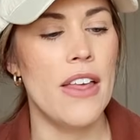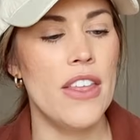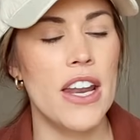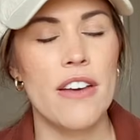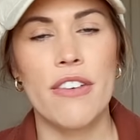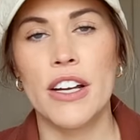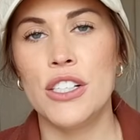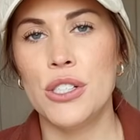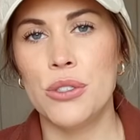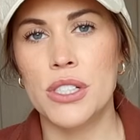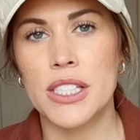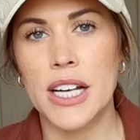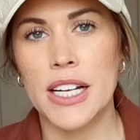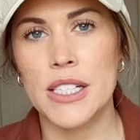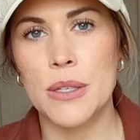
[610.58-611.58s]
And then if I do
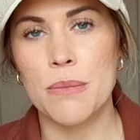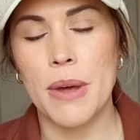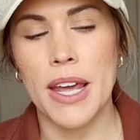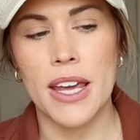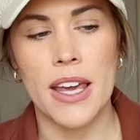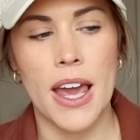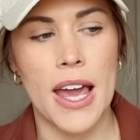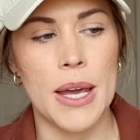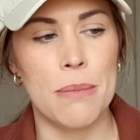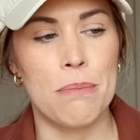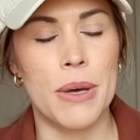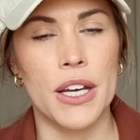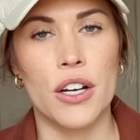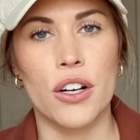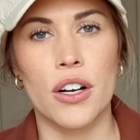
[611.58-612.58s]
decide to make a
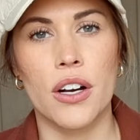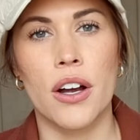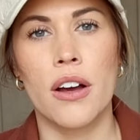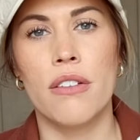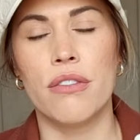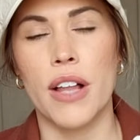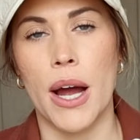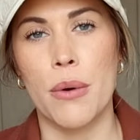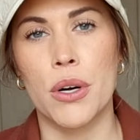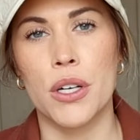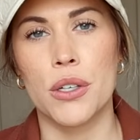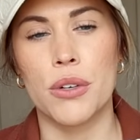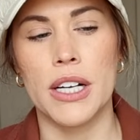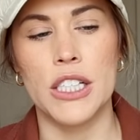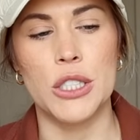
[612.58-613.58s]
bigger
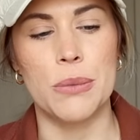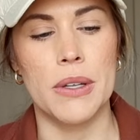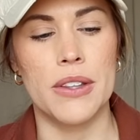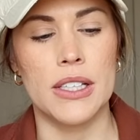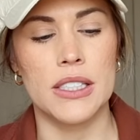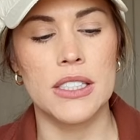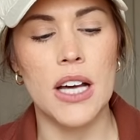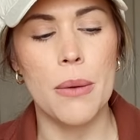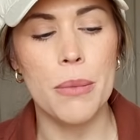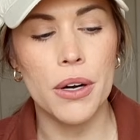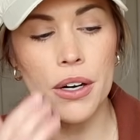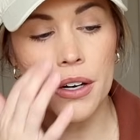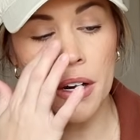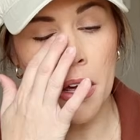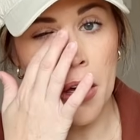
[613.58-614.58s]
flower arrangement this
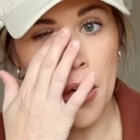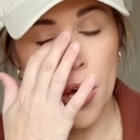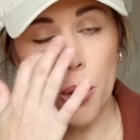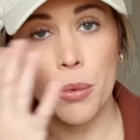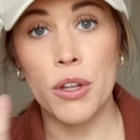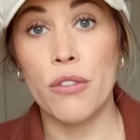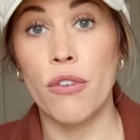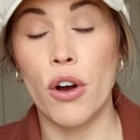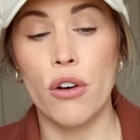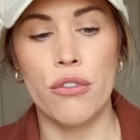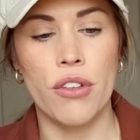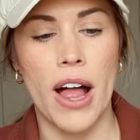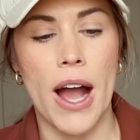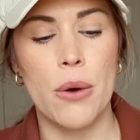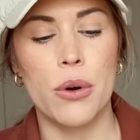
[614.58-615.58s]
summer with faux
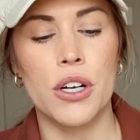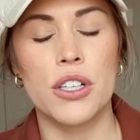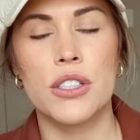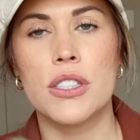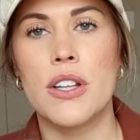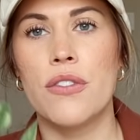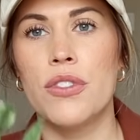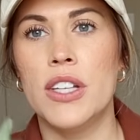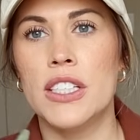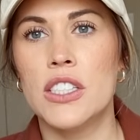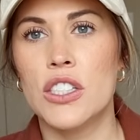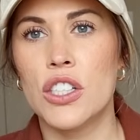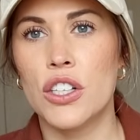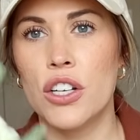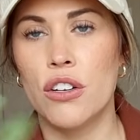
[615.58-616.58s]
flowers, this
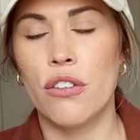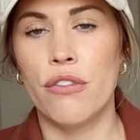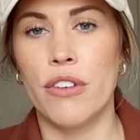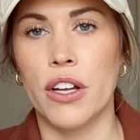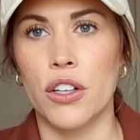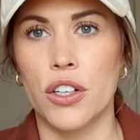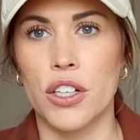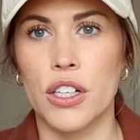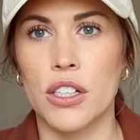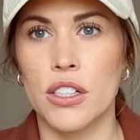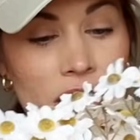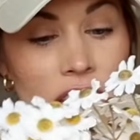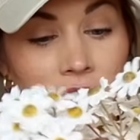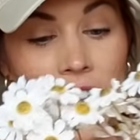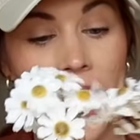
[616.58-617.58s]
is a good filler.
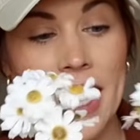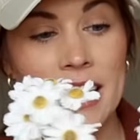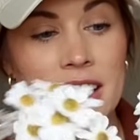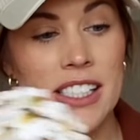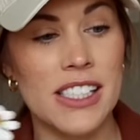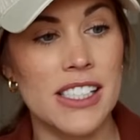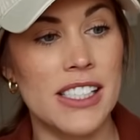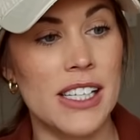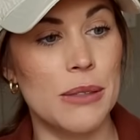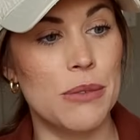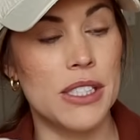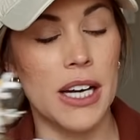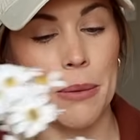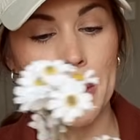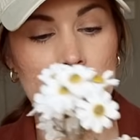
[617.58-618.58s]
then the last stems
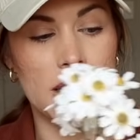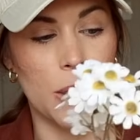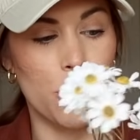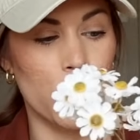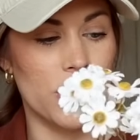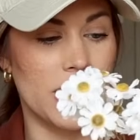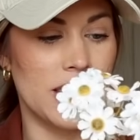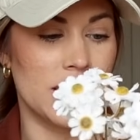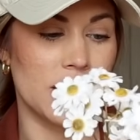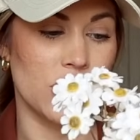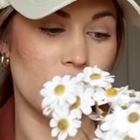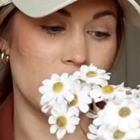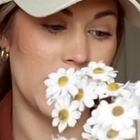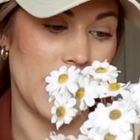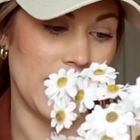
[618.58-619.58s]
that I picked up were these
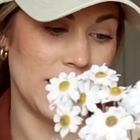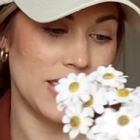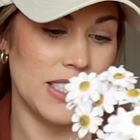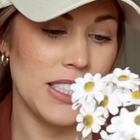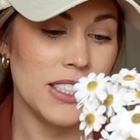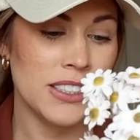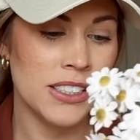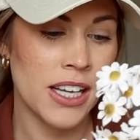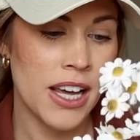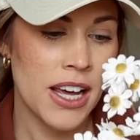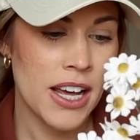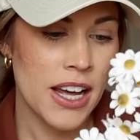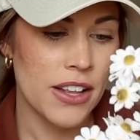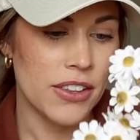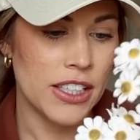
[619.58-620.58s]
little daisies.
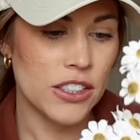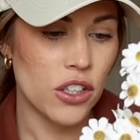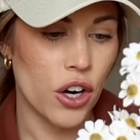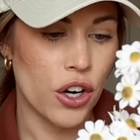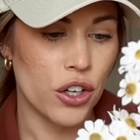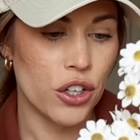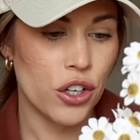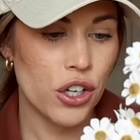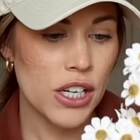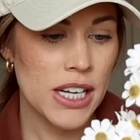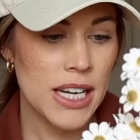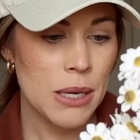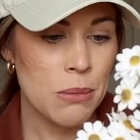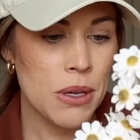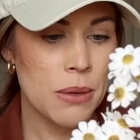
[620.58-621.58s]
These are
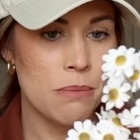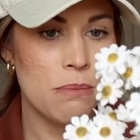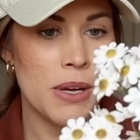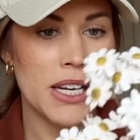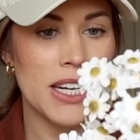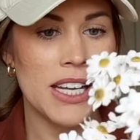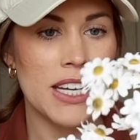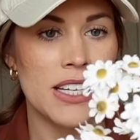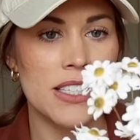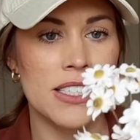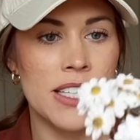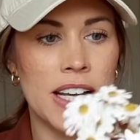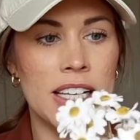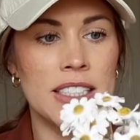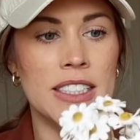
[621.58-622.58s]
cream mini
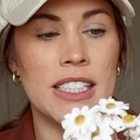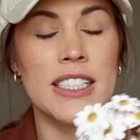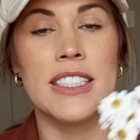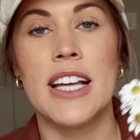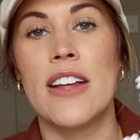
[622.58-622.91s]
daisies.